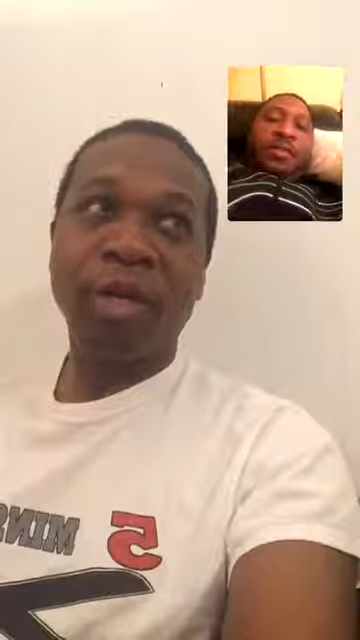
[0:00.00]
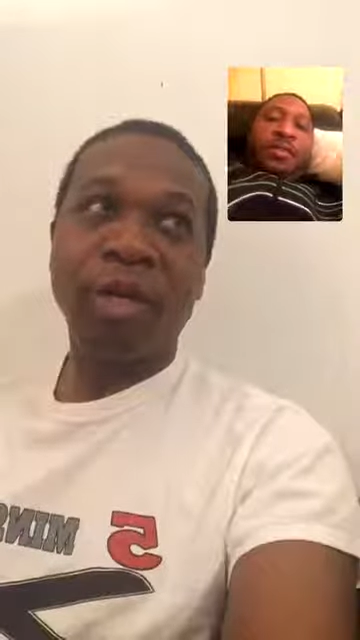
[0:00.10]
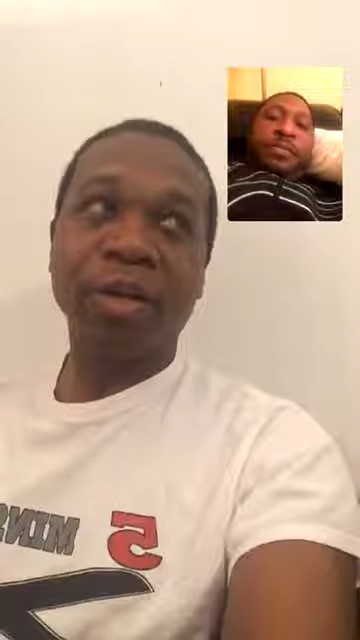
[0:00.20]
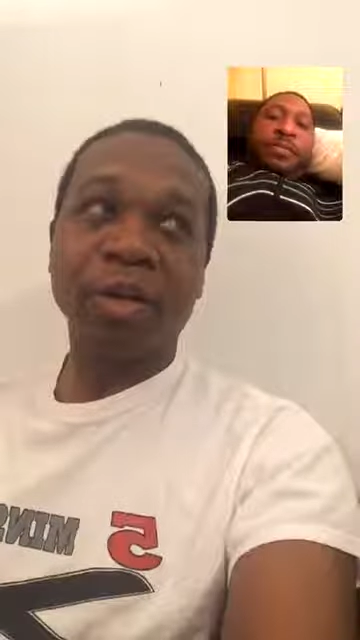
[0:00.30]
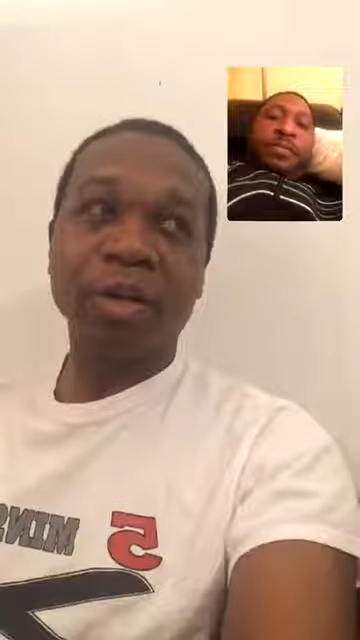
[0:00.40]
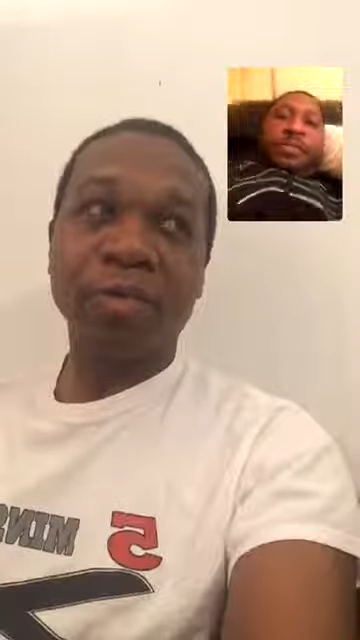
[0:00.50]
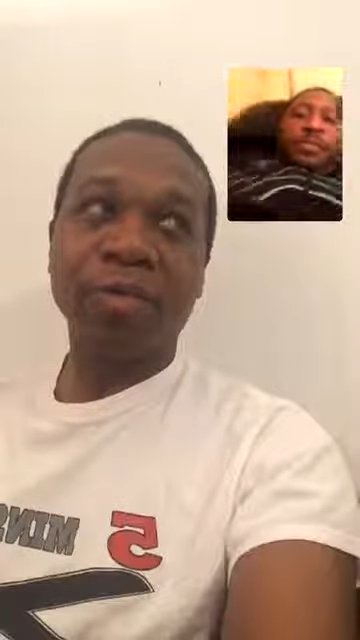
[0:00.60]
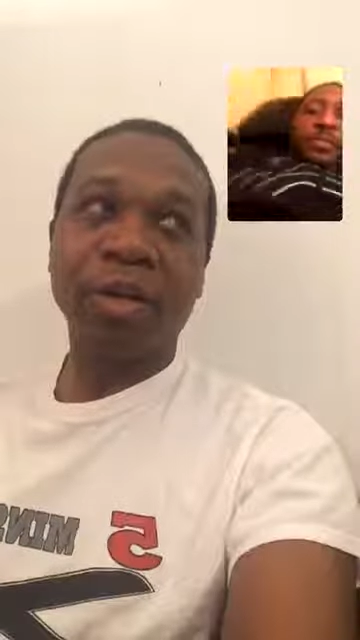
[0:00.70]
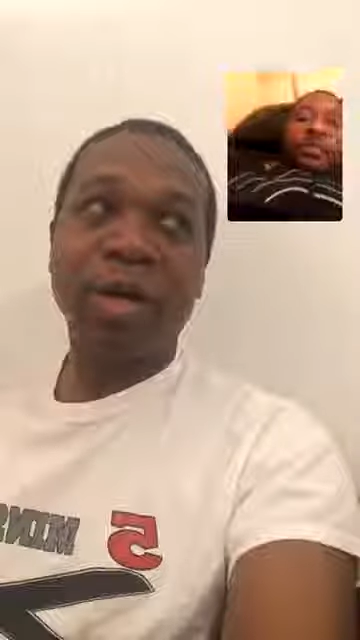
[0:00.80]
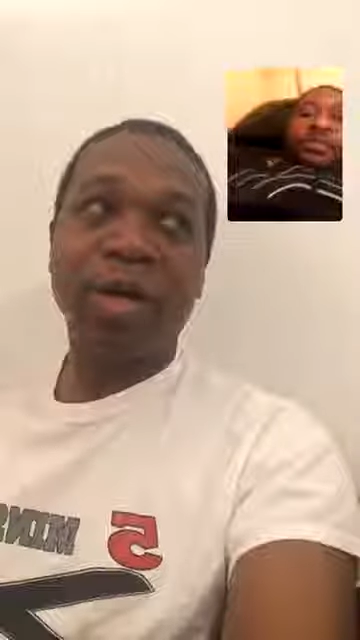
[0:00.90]
and up
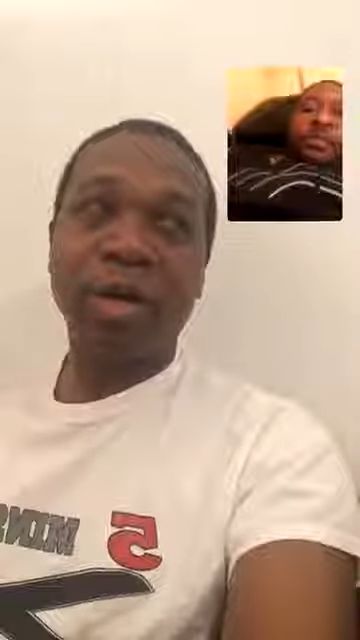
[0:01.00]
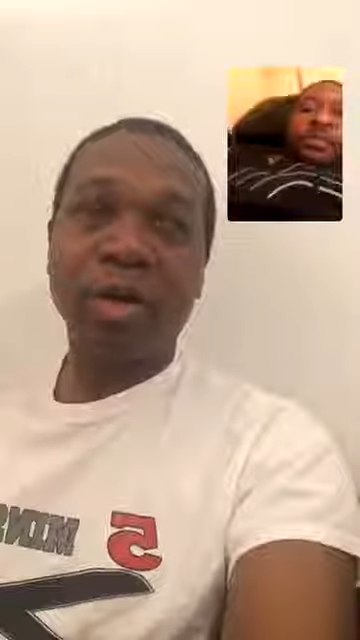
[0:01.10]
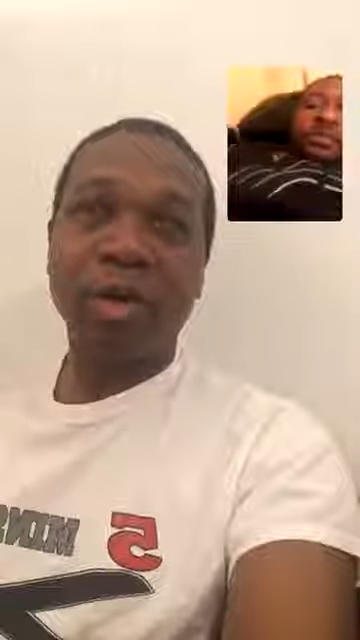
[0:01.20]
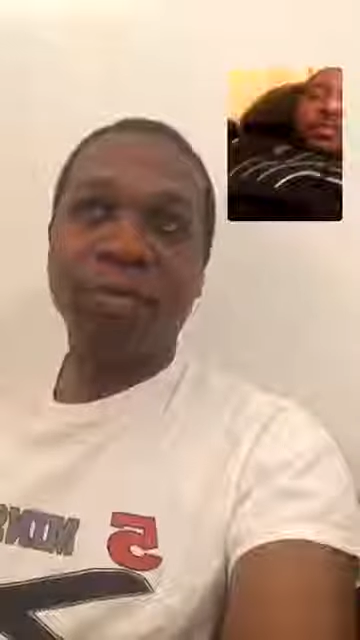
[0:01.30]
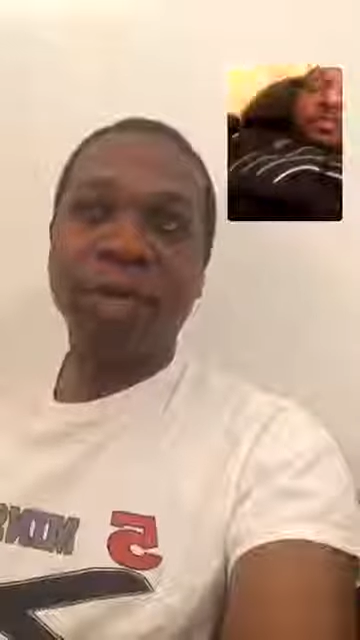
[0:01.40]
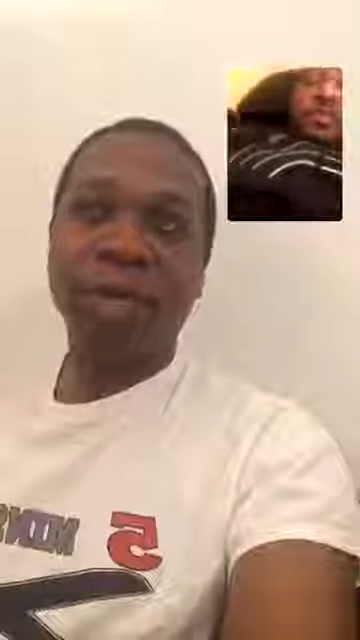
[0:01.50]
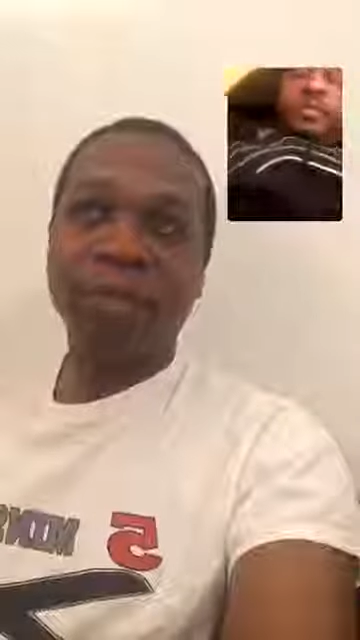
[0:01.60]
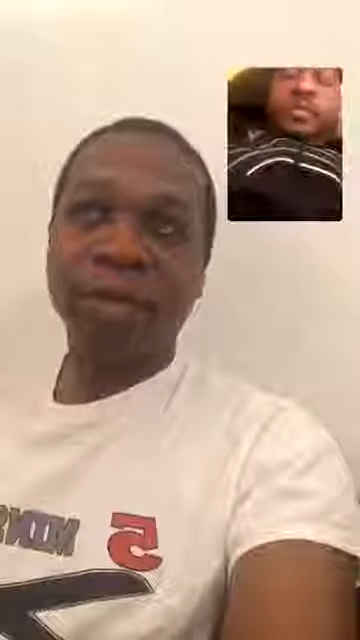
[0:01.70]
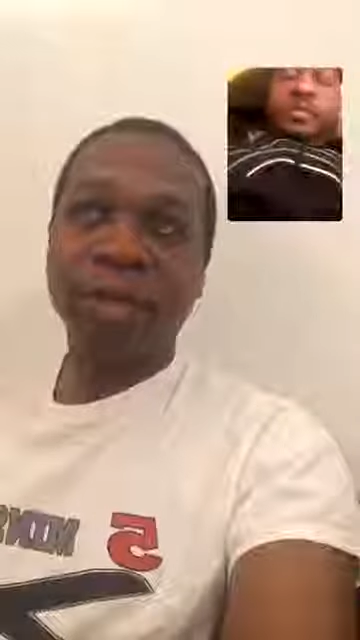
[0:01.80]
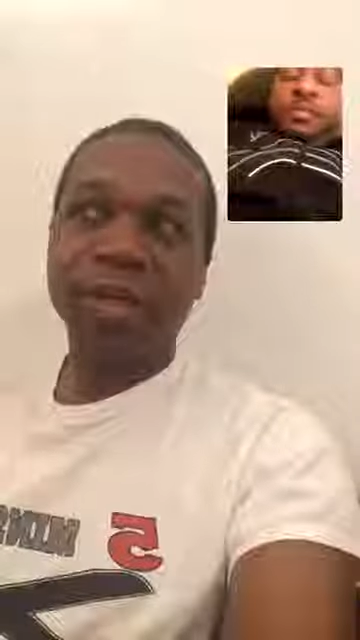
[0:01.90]
and up
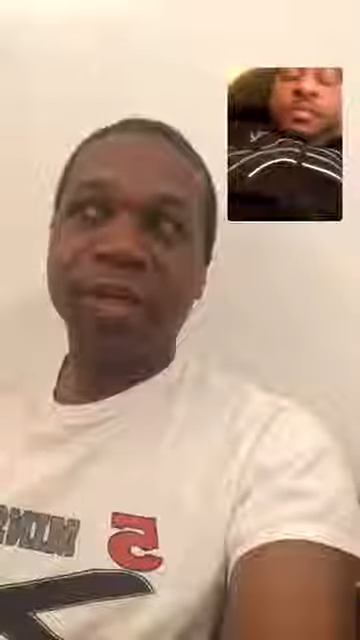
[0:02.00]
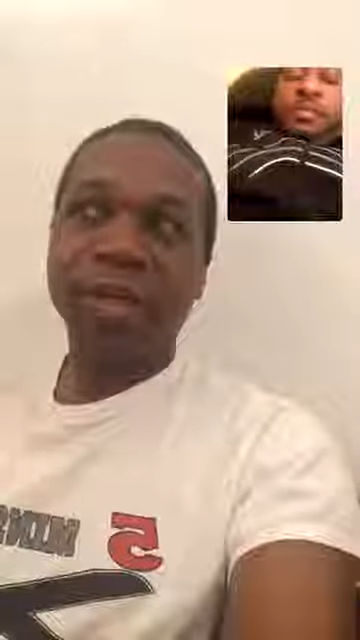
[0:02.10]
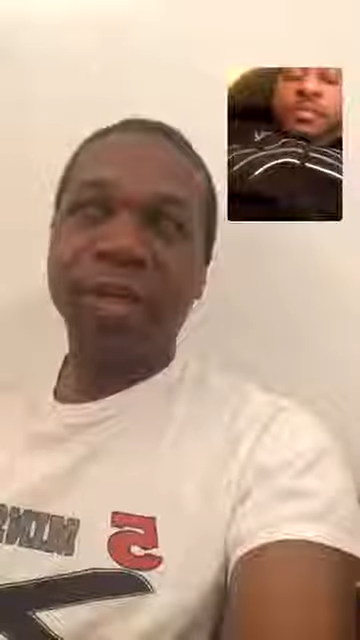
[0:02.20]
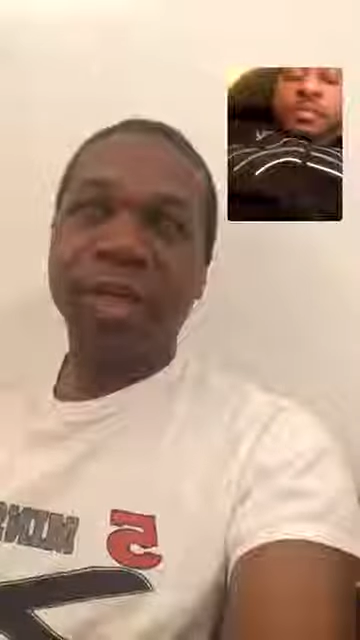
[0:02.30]
every year.